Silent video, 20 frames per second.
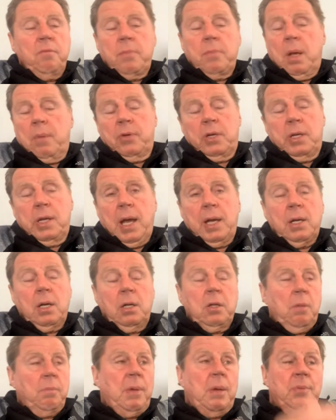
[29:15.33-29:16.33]
remember I
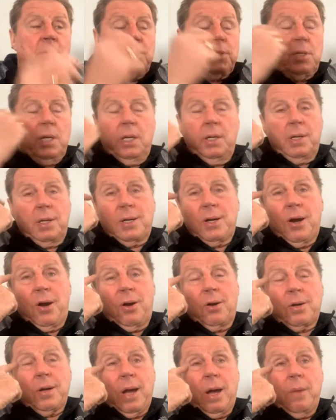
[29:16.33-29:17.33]
don't remember seeing the
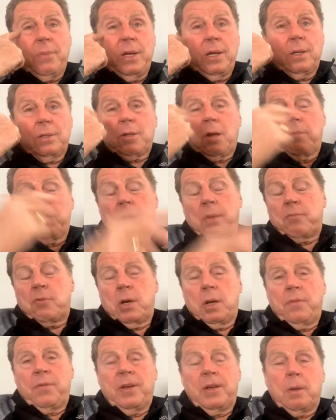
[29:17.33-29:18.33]
car coming. I don't
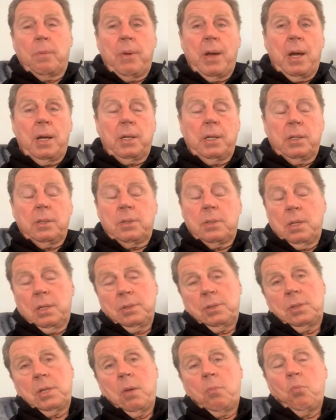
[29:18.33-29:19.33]
remember anything about it,
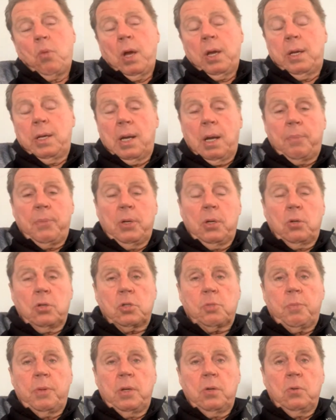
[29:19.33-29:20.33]
except waking up in
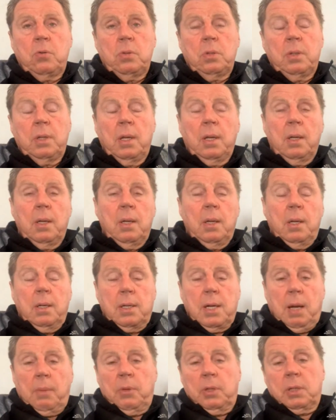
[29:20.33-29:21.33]
hospital
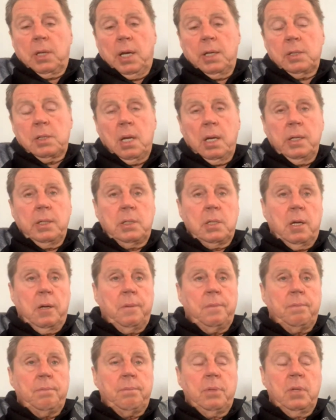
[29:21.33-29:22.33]
a couple of days
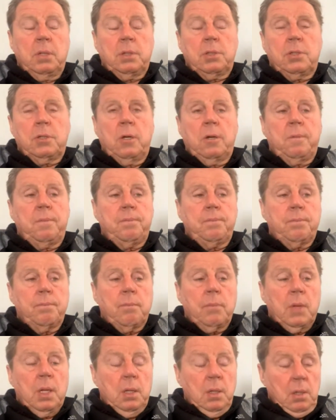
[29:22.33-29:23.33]
later. But
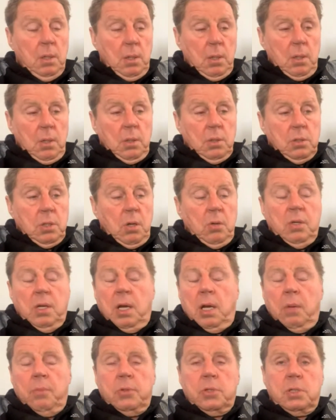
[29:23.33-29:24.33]
so
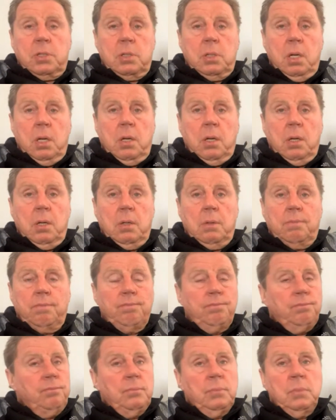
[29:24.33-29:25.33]
yeah, it was a
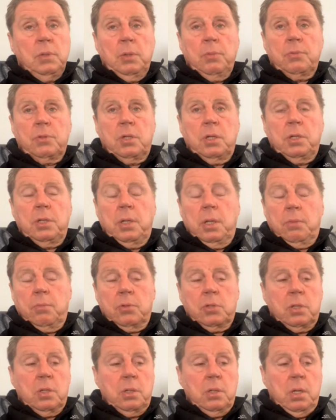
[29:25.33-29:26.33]

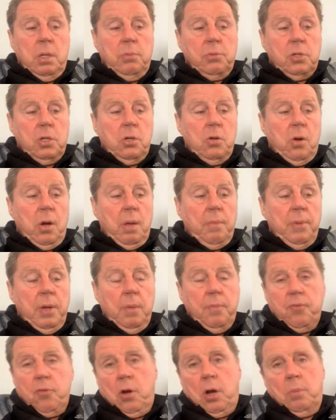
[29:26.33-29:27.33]

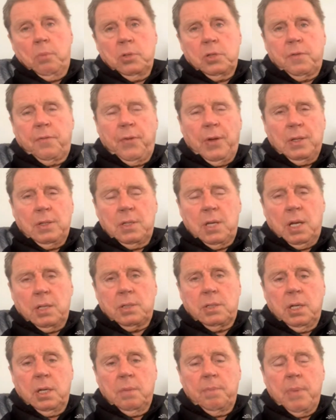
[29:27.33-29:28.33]
nightmare. Brian was a
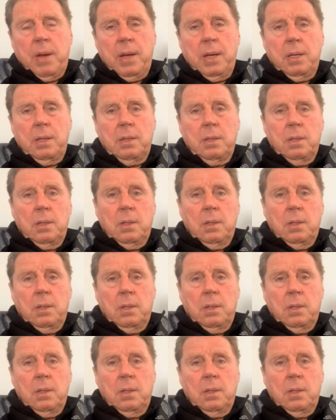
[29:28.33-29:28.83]
fantastic man.